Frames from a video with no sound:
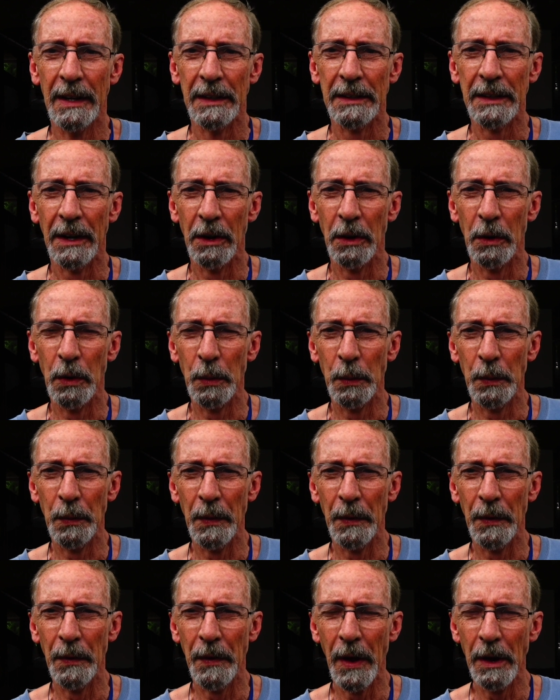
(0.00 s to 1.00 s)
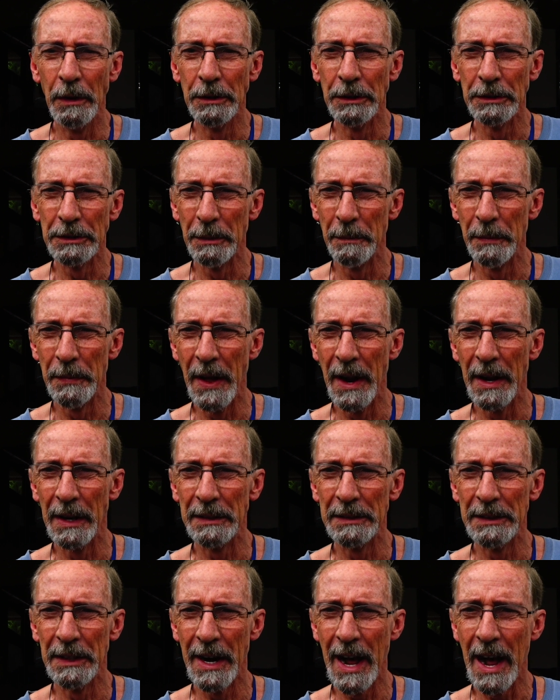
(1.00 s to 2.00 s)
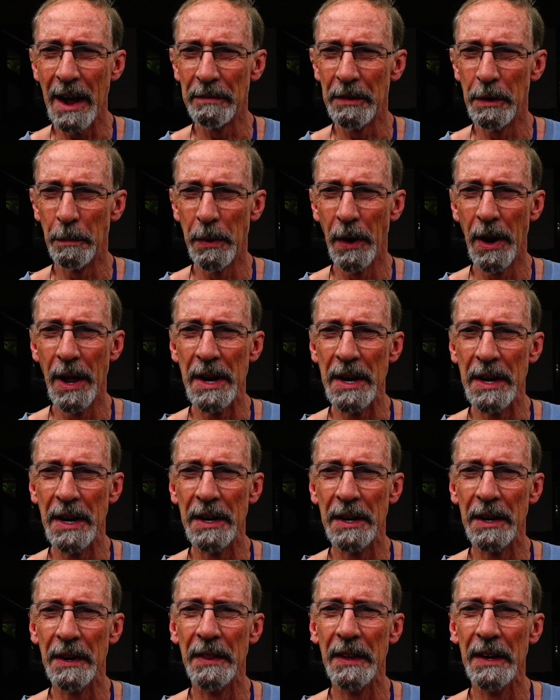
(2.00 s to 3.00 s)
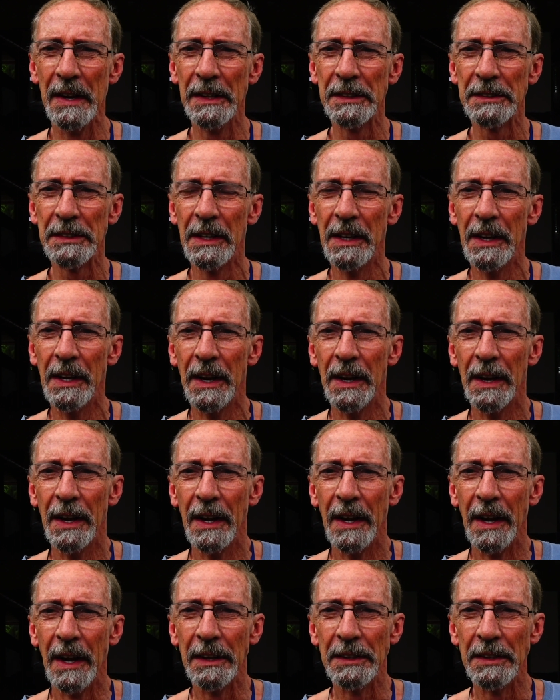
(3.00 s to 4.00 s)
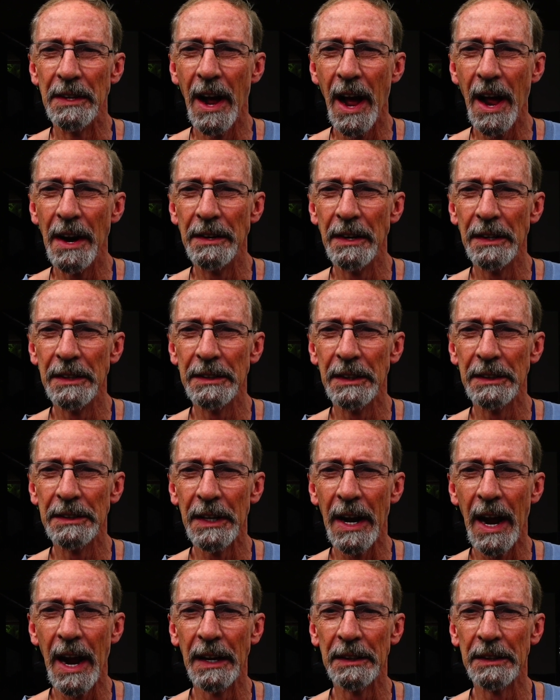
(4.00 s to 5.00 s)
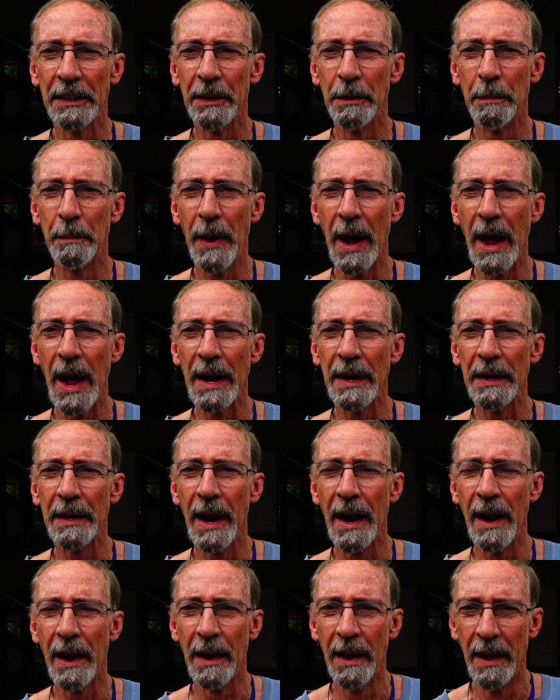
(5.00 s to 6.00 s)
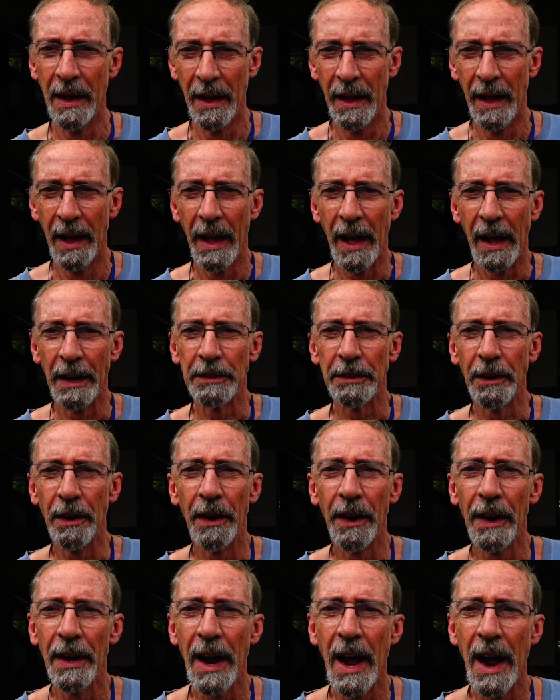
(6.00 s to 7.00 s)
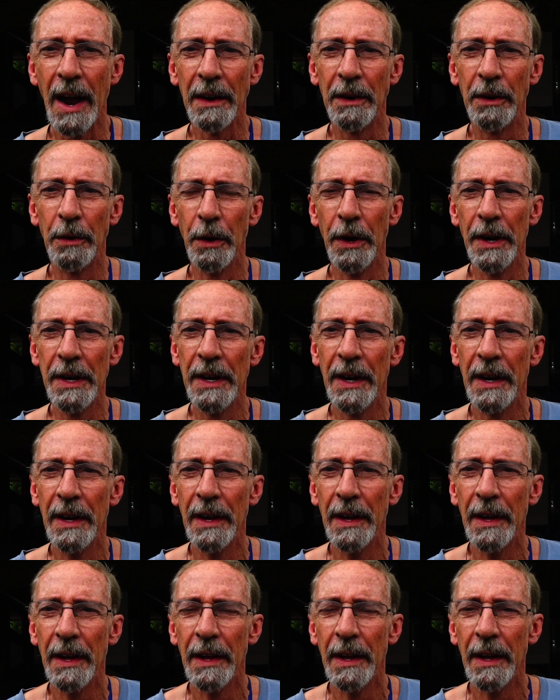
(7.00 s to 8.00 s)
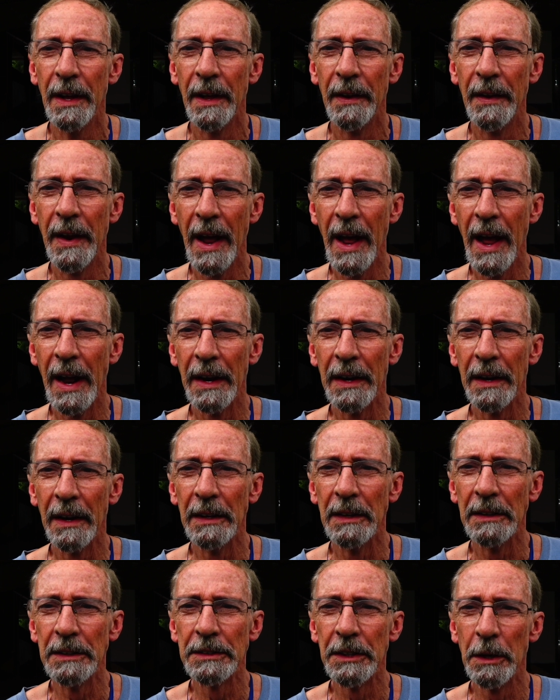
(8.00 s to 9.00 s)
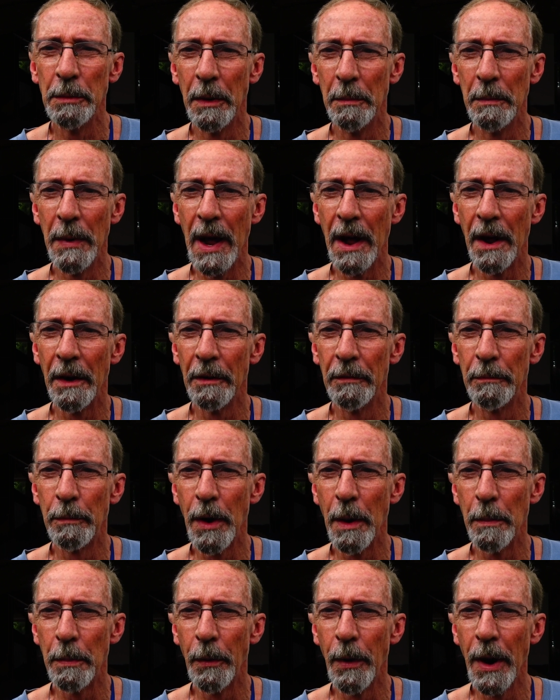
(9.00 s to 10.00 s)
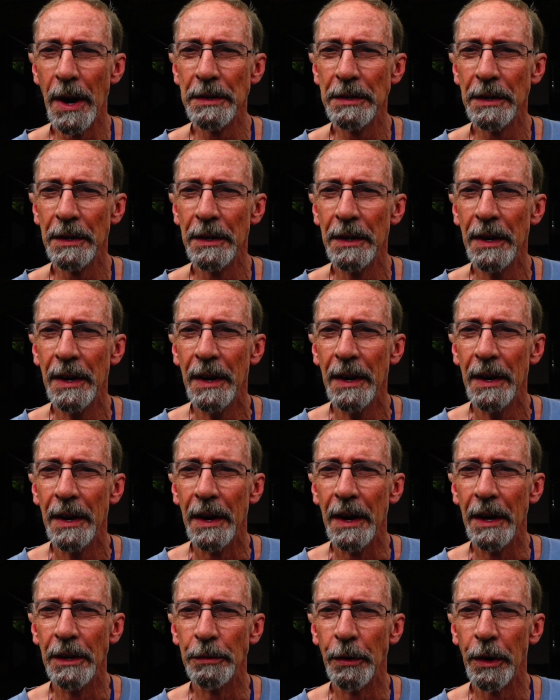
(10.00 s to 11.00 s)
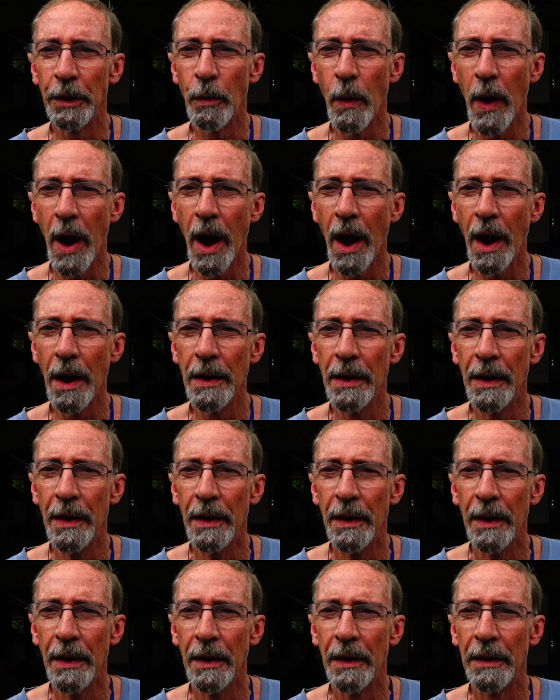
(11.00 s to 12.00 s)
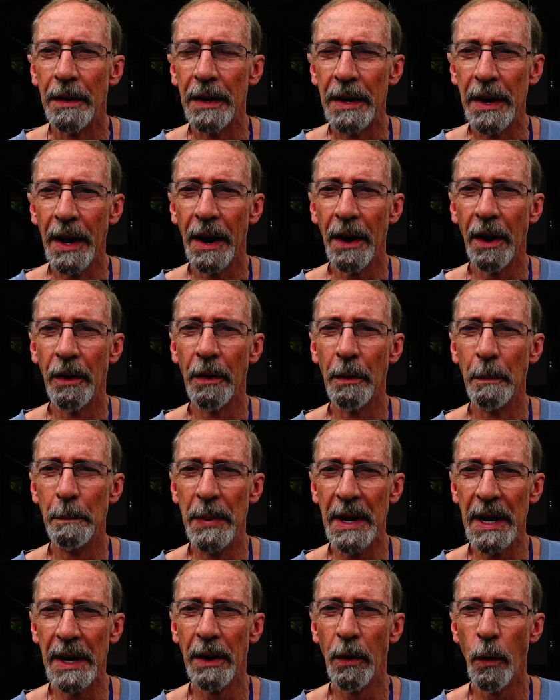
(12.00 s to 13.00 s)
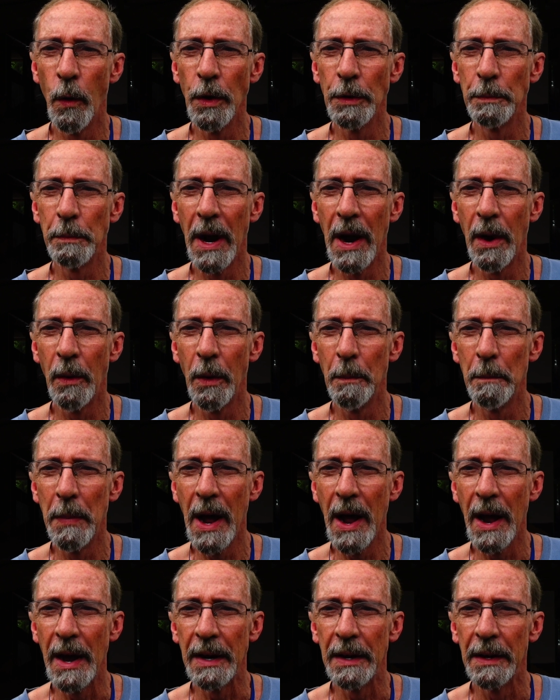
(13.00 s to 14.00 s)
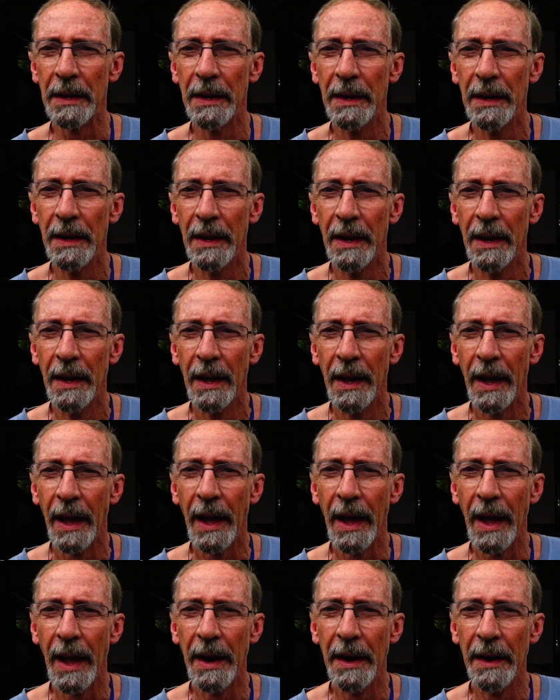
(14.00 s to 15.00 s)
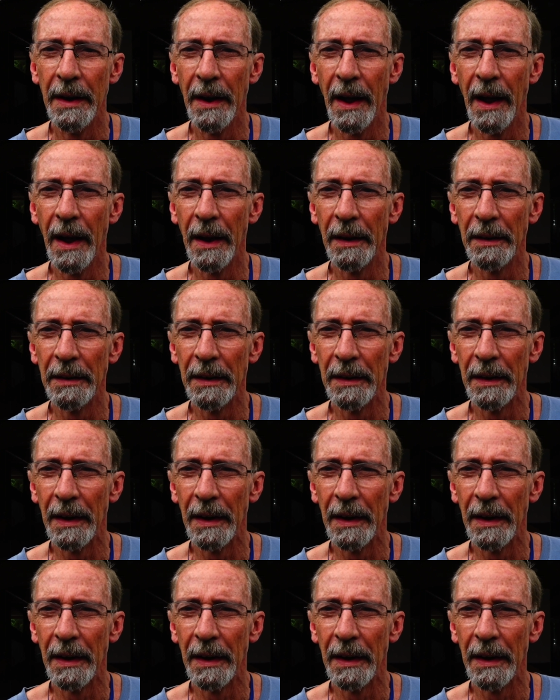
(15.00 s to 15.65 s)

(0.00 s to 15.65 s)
So those are some things that have to play into this. It's not just the size of the bike. Now, certainly I agree that some amount of preparation is required to get on a big horsepower bike. And I